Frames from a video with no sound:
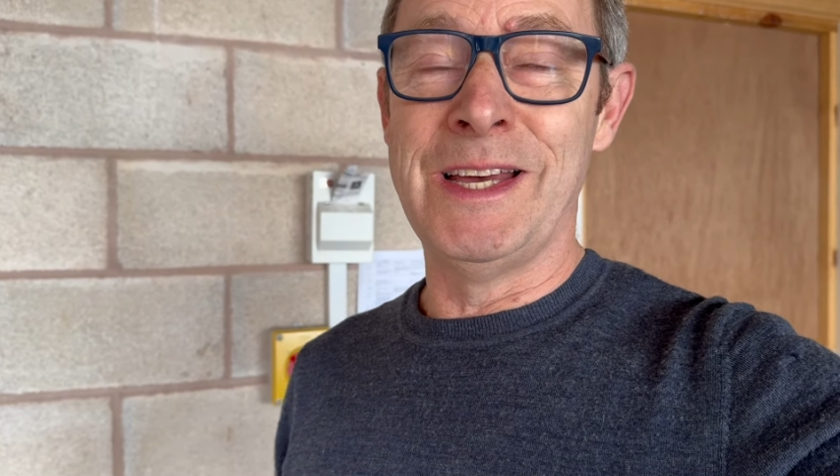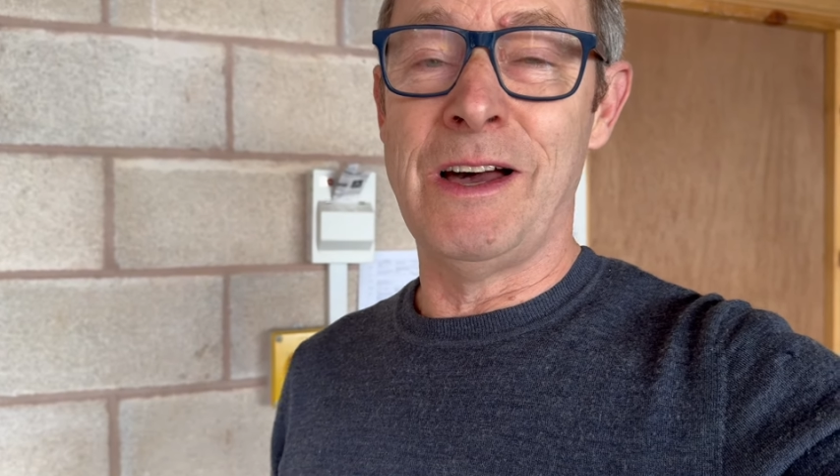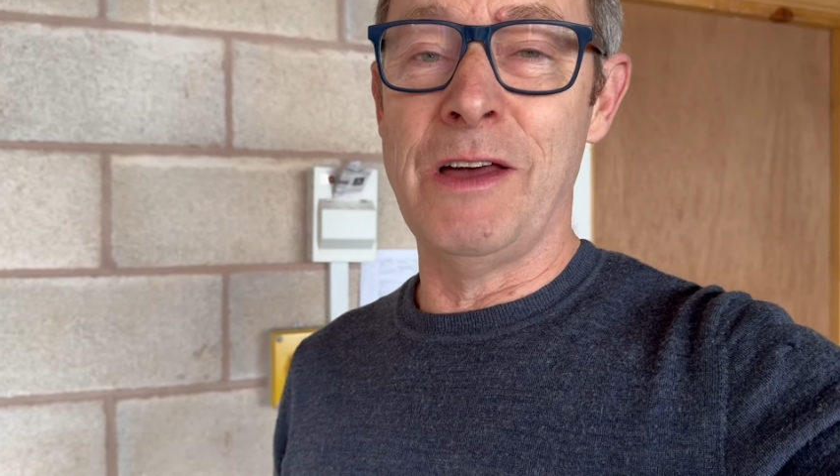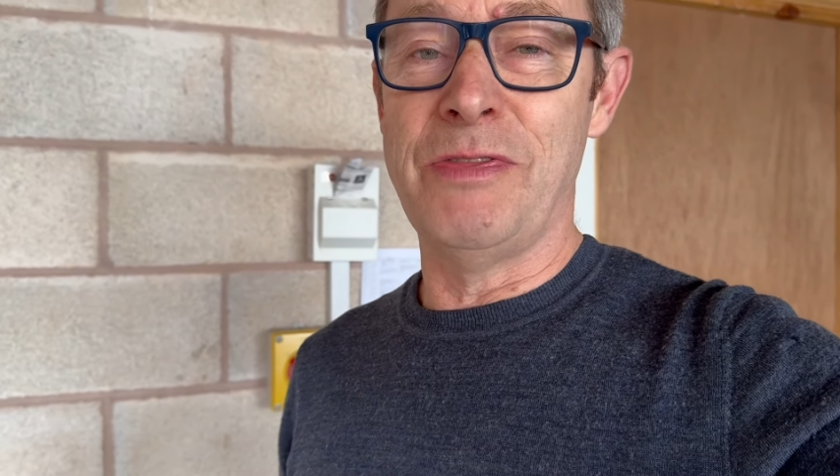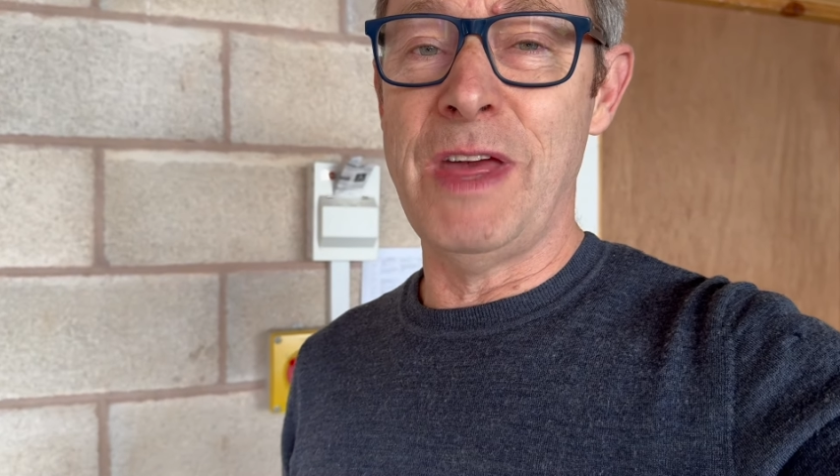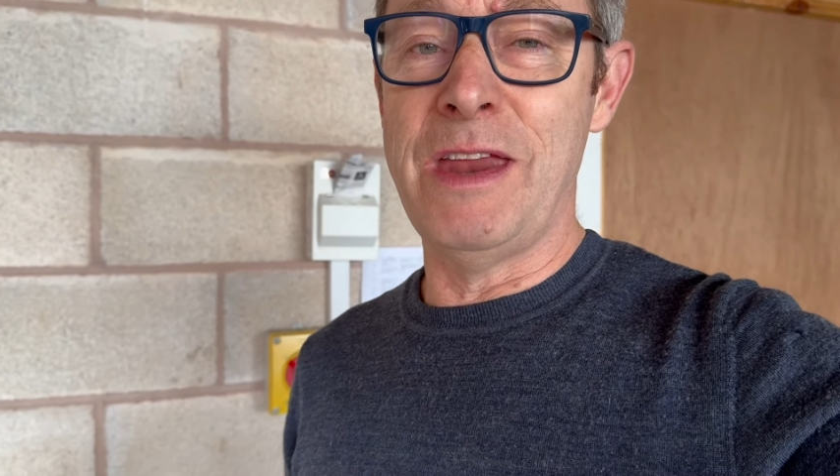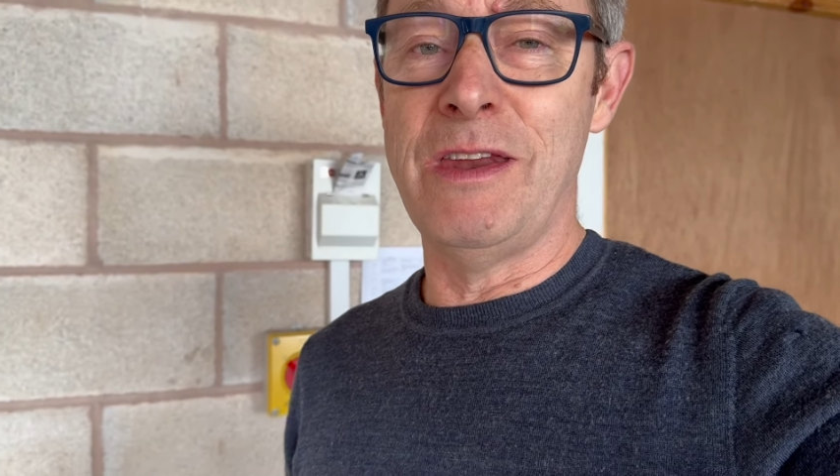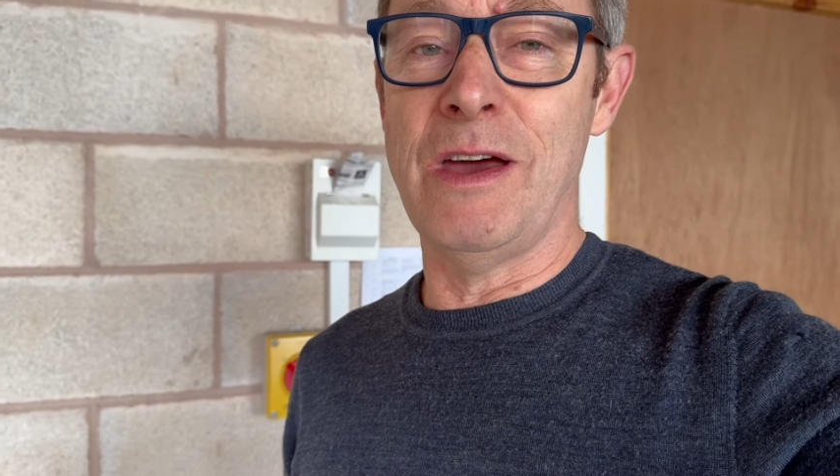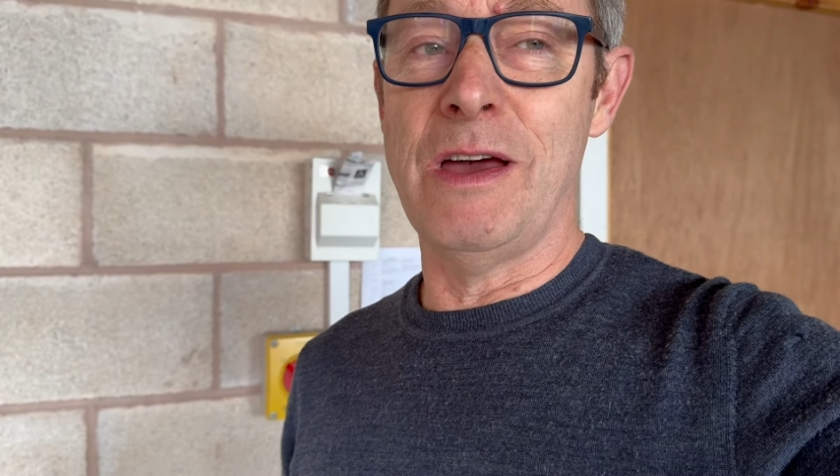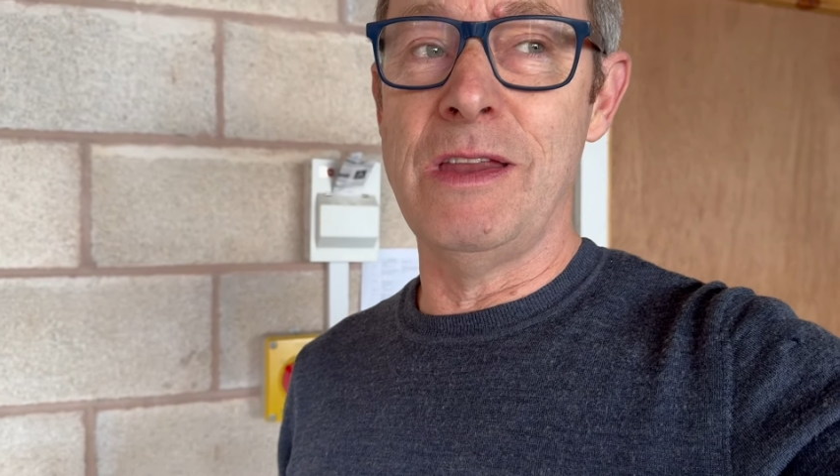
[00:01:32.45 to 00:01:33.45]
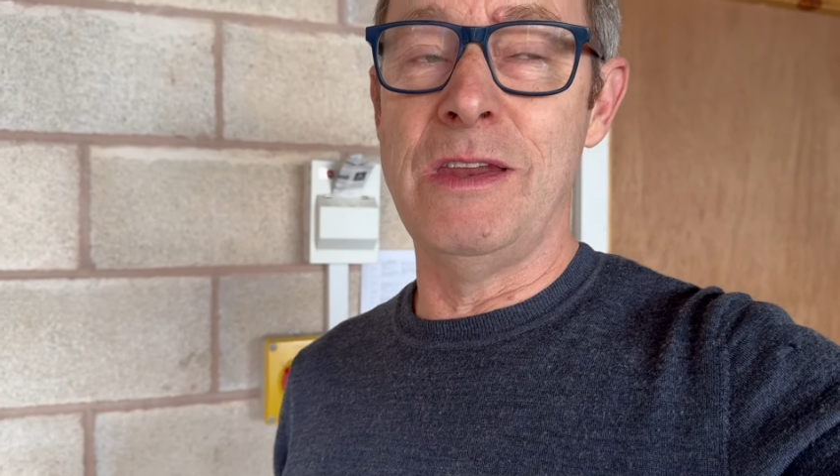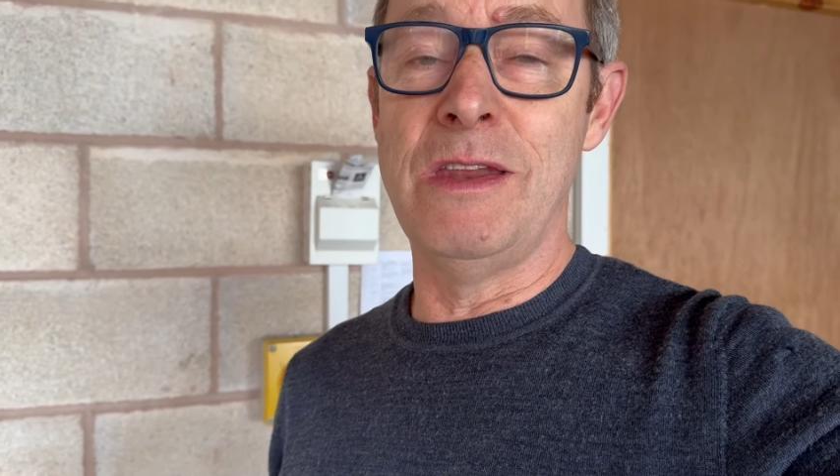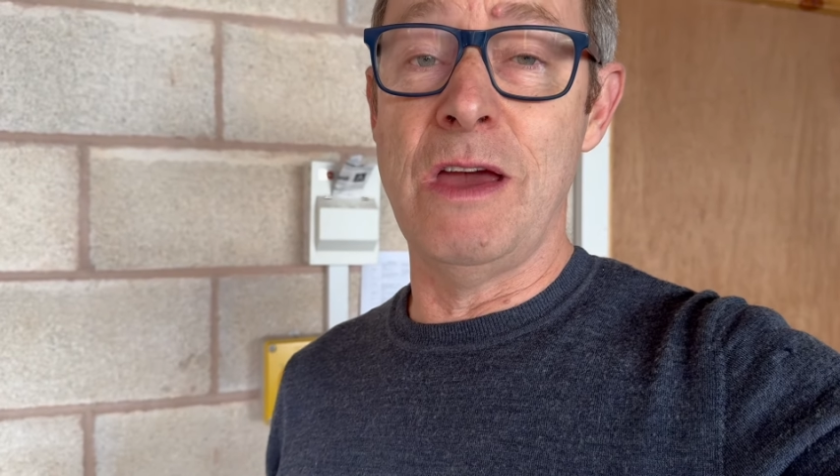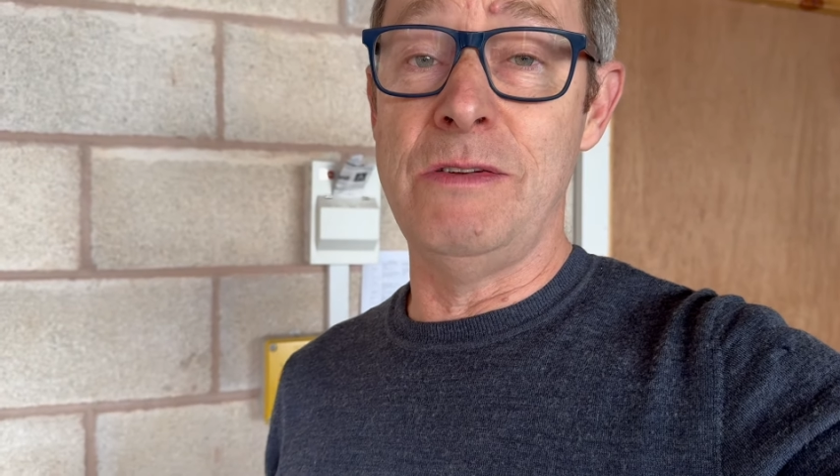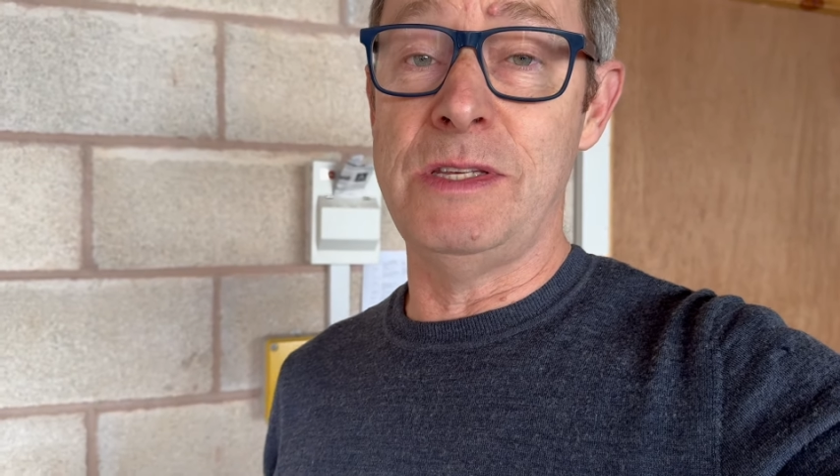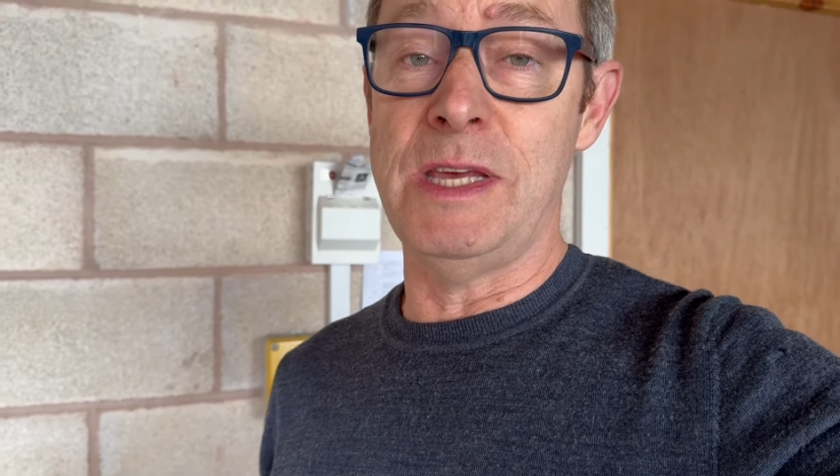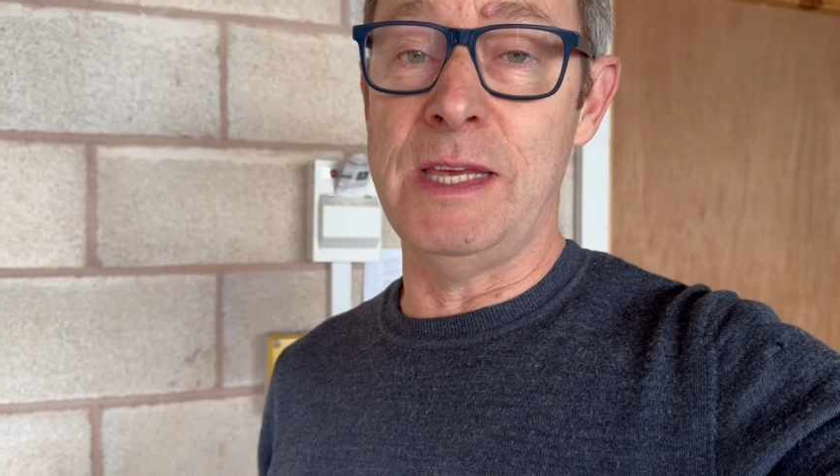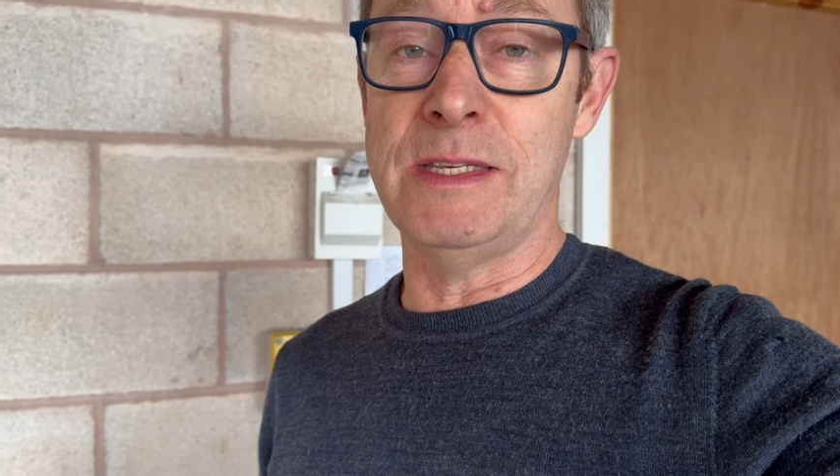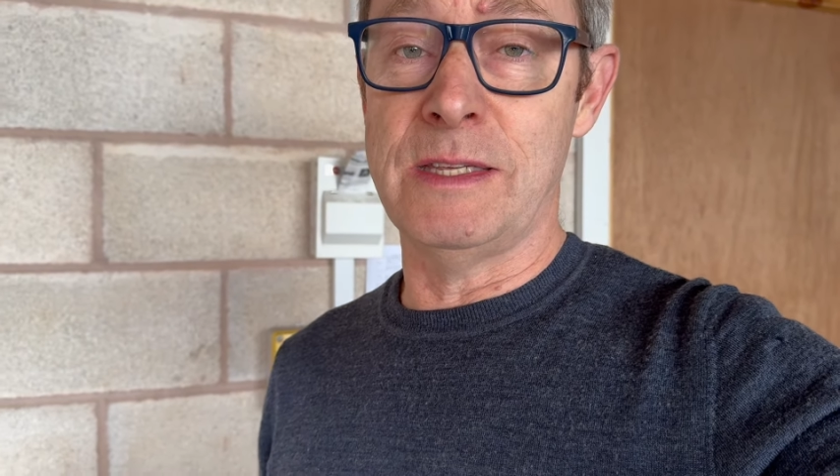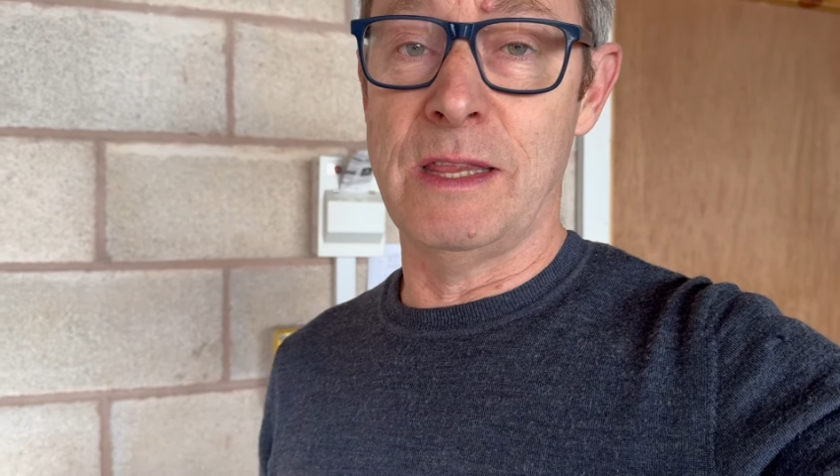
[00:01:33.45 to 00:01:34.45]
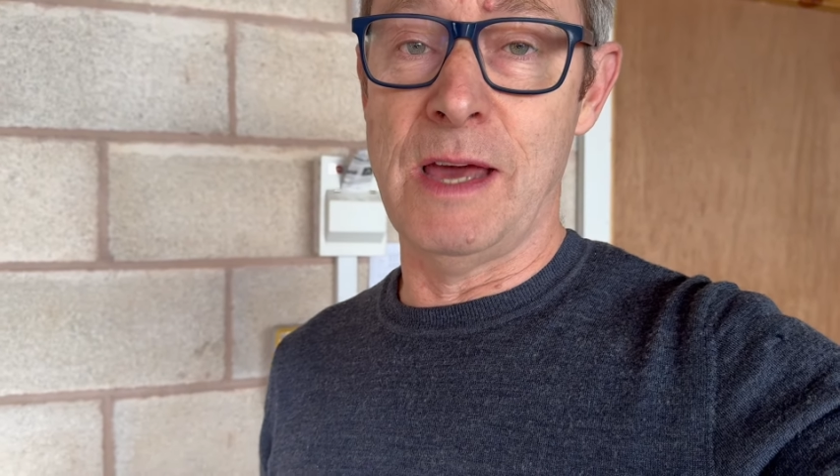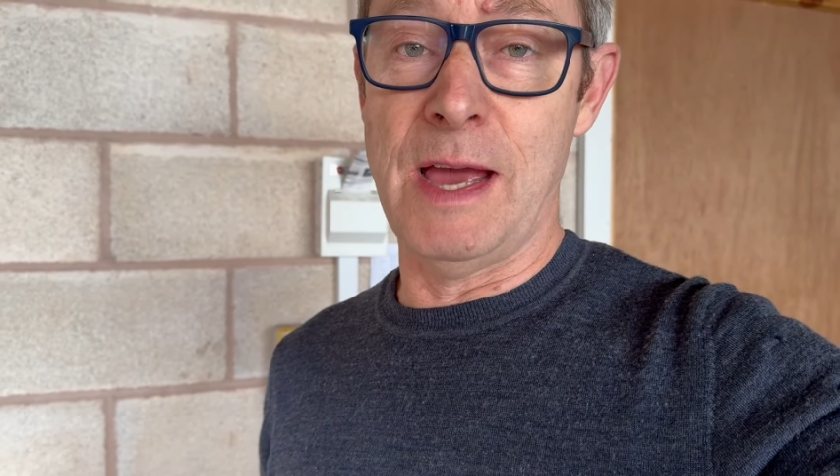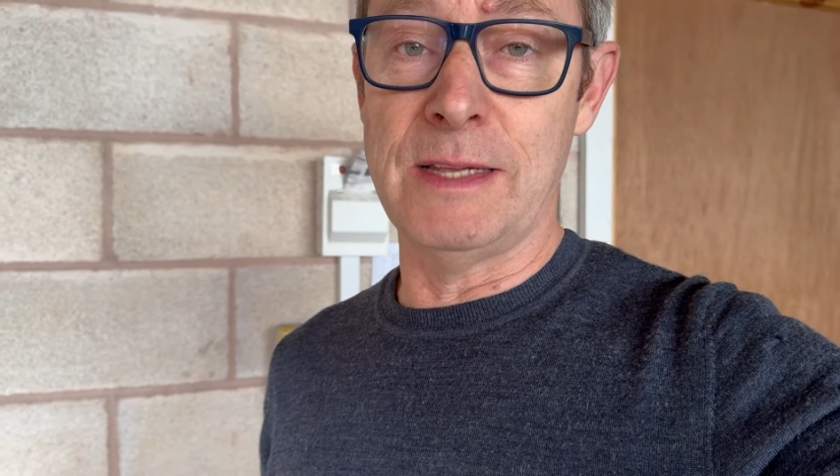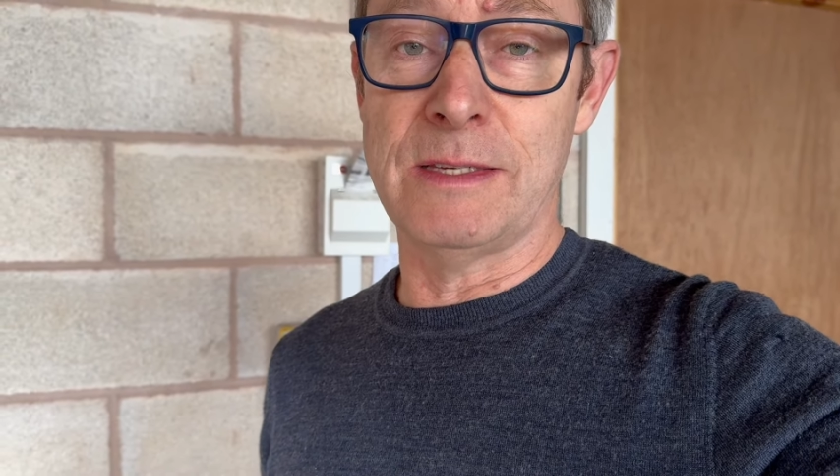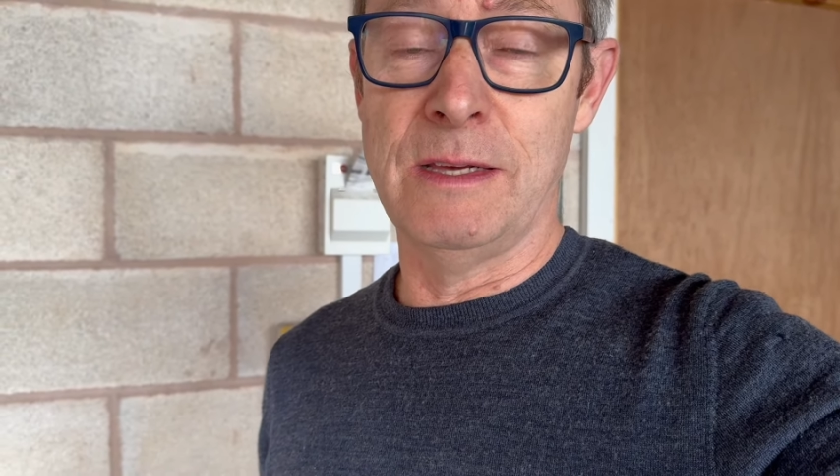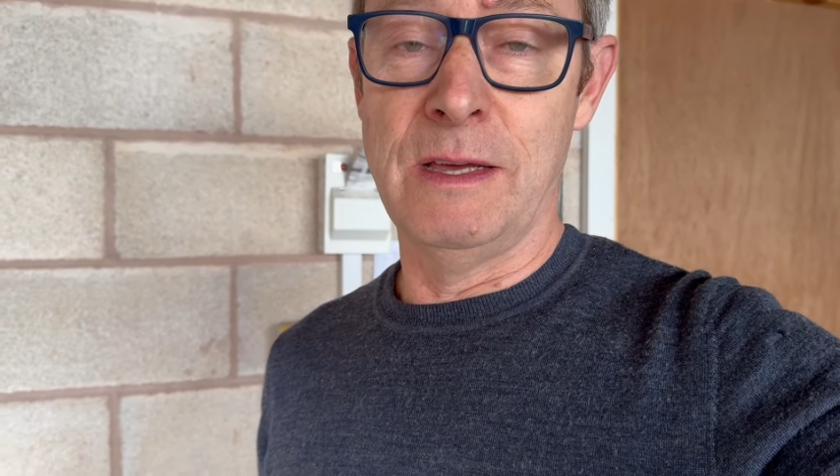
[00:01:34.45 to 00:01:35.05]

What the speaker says: I then noticed that